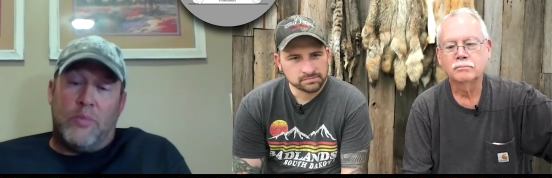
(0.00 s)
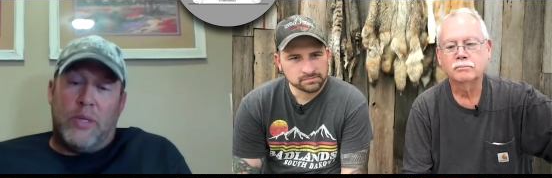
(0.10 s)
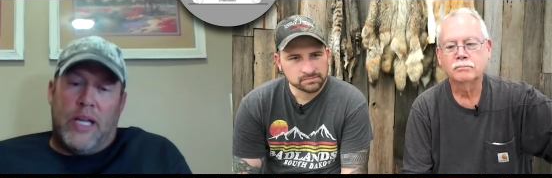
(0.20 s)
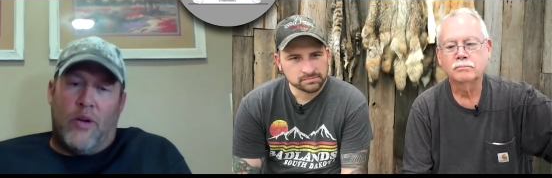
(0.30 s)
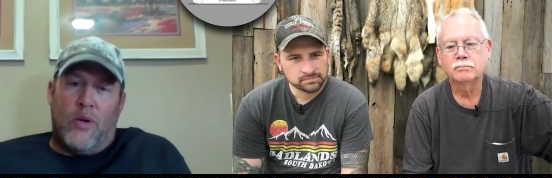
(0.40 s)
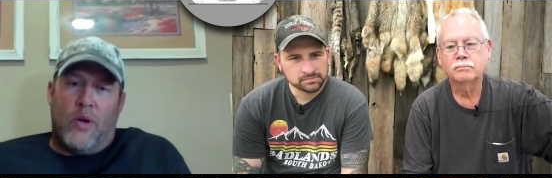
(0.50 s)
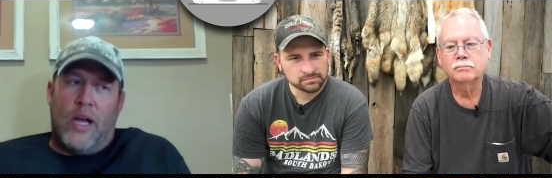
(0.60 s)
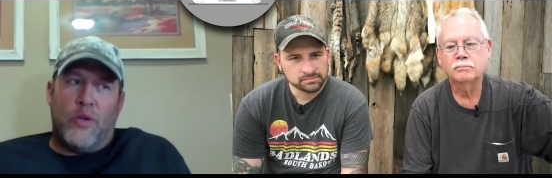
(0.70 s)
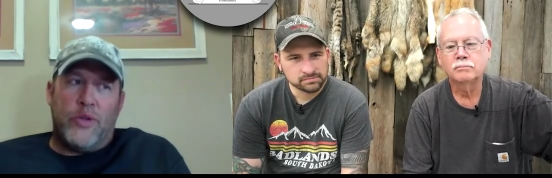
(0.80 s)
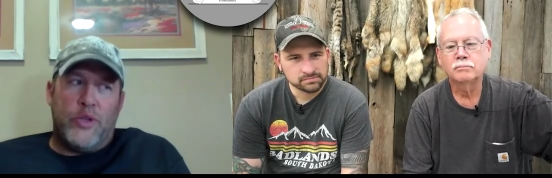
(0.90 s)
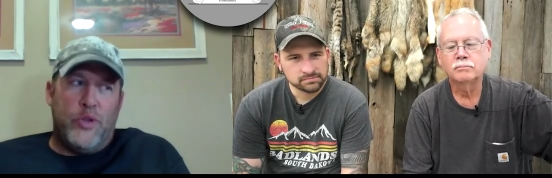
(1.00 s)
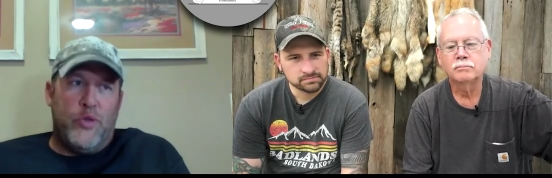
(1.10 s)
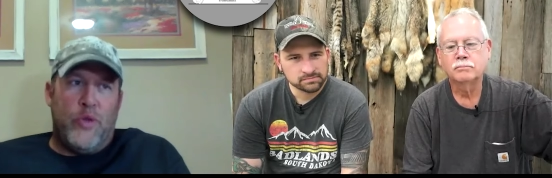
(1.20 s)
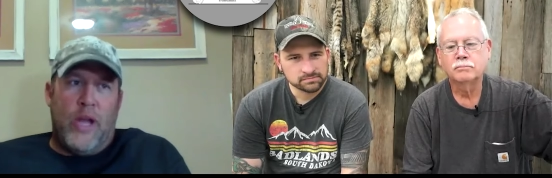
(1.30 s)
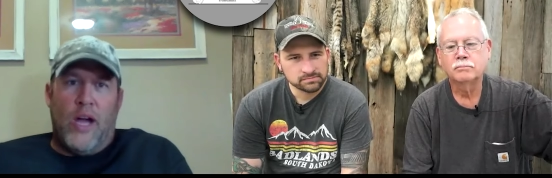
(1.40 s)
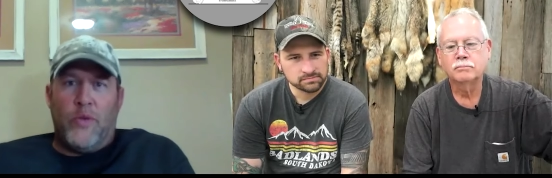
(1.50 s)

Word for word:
Speaker 1: but how how do you not